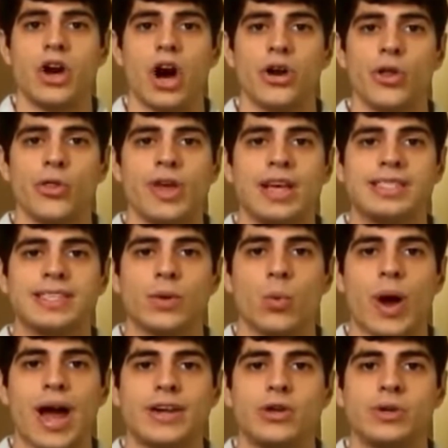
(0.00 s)
he had
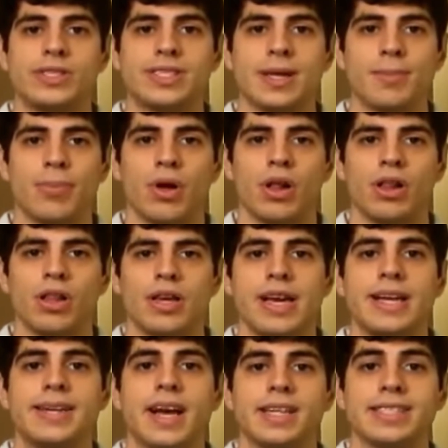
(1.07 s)
more unique takes
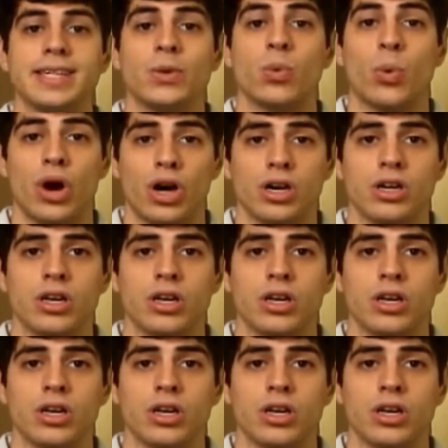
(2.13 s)
than many of the rest.